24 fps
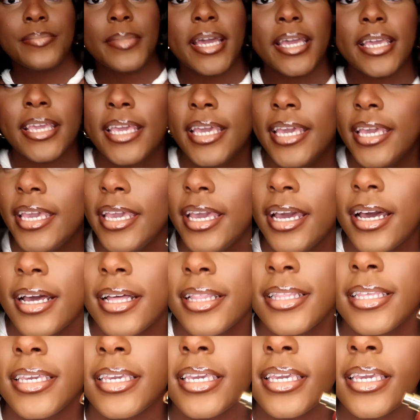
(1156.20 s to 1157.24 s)
my
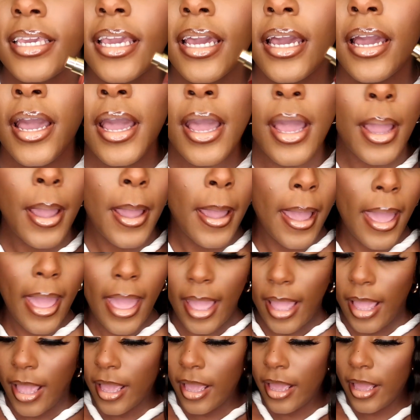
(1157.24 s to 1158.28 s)
Kayali
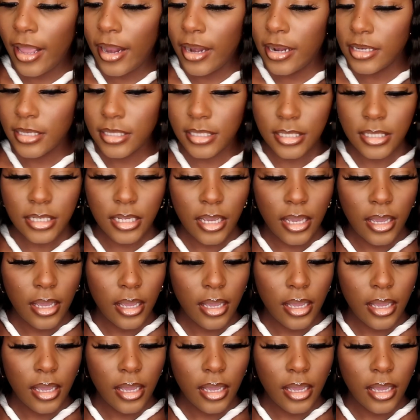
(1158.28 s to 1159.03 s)
and